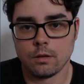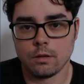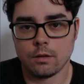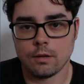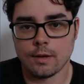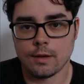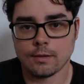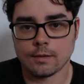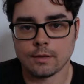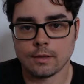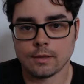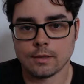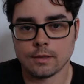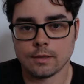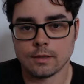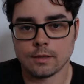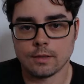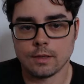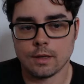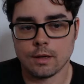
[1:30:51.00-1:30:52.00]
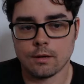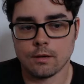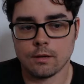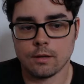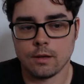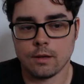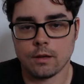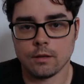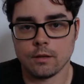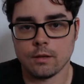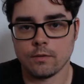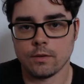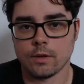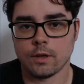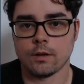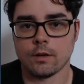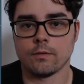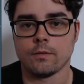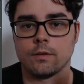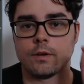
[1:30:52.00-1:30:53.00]
necessarily. I'll leave it
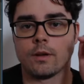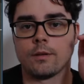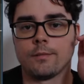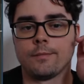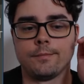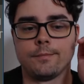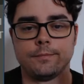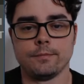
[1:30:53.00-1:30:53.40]
here for now.